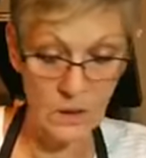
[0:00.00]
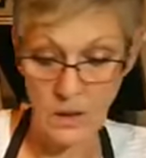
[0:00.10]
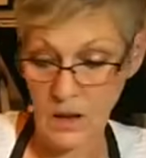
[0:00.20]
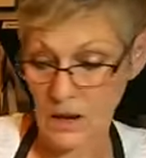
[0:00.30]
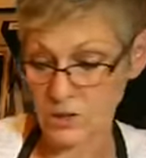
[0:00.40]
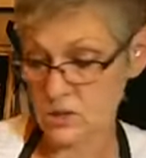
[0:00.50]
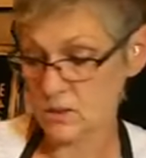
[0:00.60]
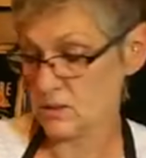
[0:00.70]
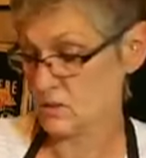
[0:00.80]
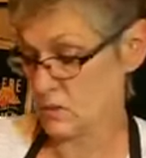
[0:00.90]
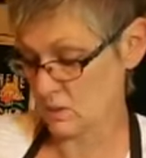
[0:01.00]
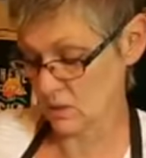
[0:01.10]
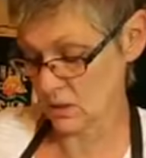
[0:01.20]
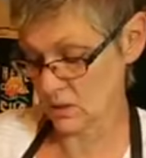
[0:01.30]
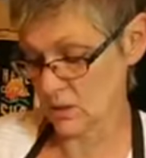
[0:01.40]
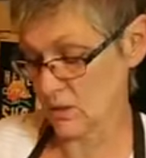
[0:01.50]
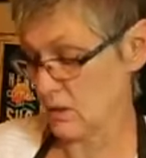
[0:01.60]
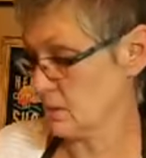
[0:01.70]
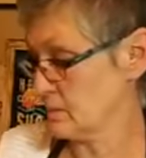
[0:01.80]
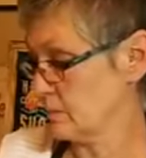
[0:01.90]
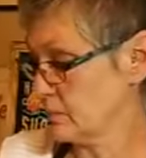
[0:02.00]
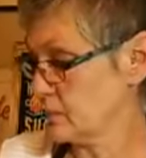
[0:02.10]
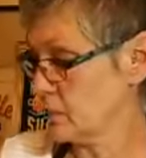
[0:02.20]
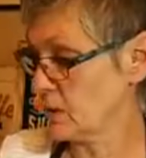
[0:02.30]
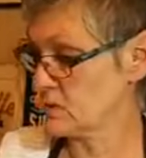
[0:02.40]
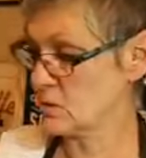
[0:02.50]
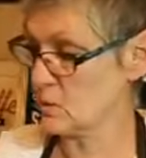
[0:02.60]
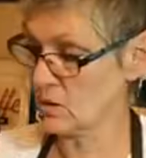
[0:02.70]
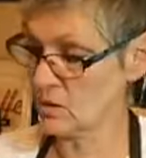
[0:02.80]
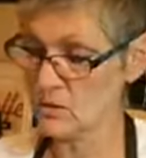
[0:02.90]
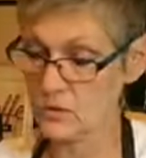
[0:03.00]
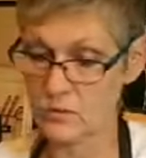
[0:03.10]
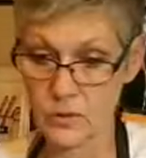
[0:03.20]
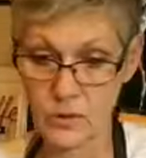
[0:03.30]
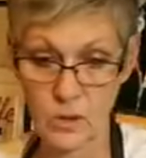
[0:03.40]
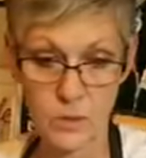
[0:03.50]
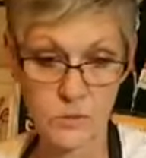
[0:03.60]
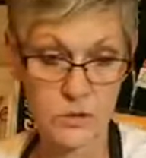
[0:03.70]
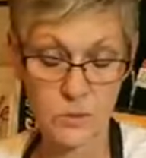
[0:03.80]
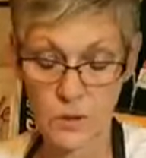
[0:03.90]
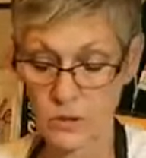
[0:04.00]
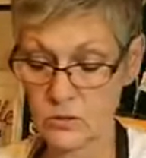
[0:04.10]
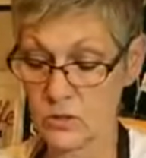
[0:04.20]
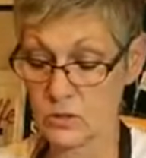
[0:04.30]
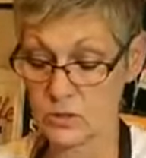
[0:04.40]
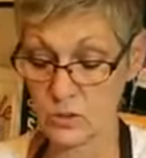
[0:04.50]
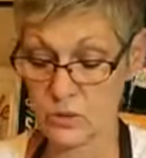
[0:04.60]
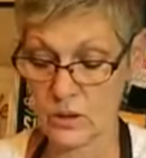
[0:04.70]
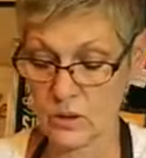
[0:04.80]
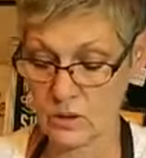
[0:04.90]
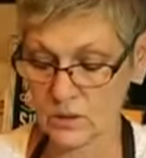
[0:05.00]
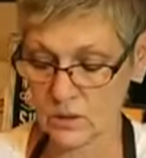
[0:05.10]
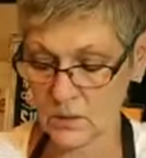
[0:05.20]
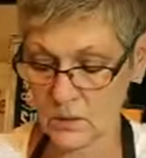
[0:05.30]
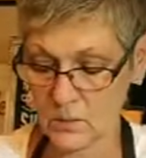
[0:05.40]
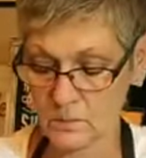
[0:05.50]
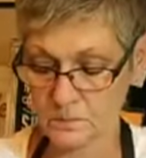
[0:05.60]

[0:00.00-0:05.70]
Actually, this one I'm going to clean because I want to use it for the lobster one. So I'm going to show you how I clean them.